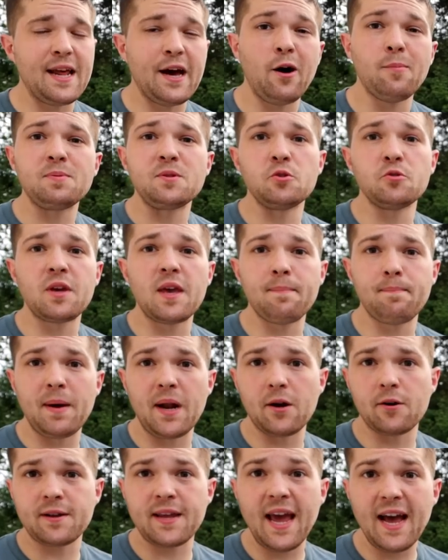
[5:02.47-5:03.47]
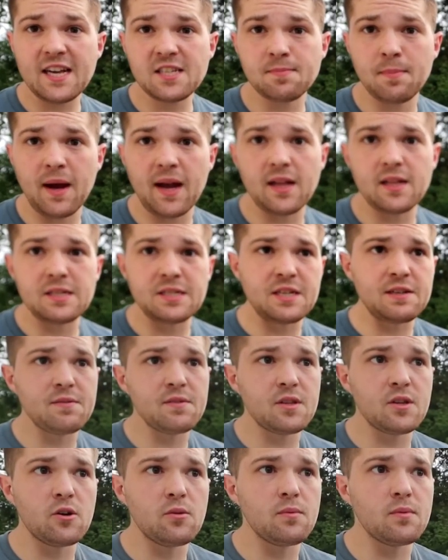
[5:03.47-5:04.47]
it helps you get better gas mileage,
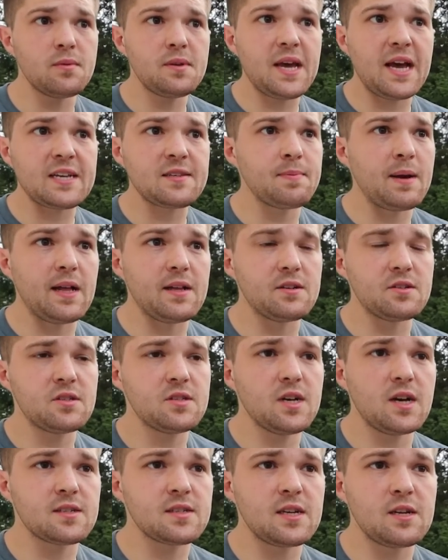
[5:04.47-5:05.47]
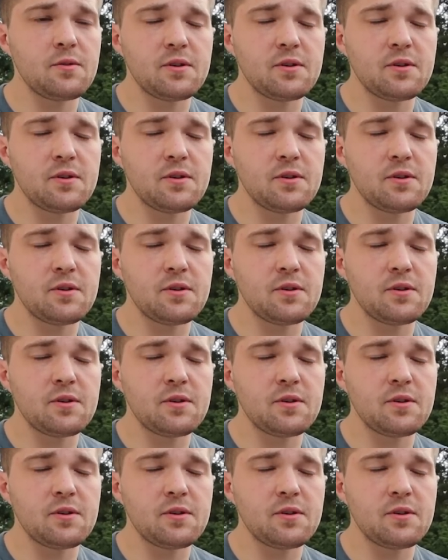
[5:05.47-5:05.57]
even though the gas mileage sucks